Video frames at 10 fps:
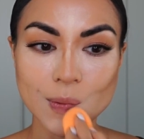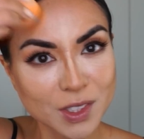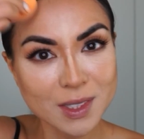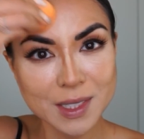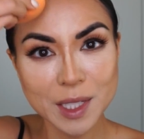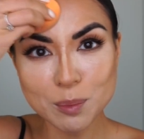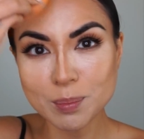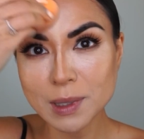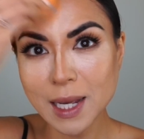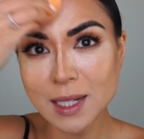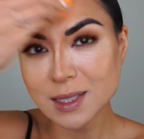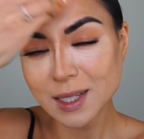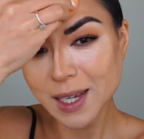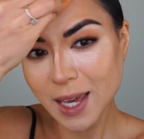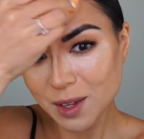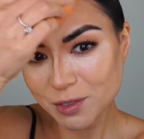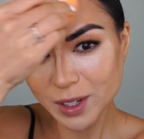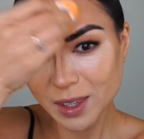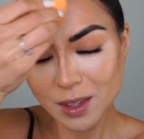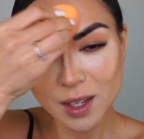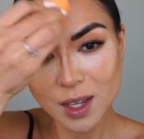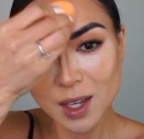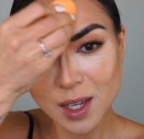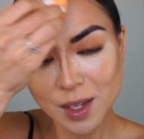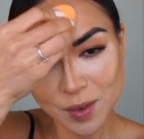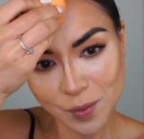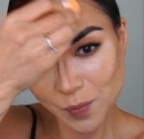Just keep blending everything.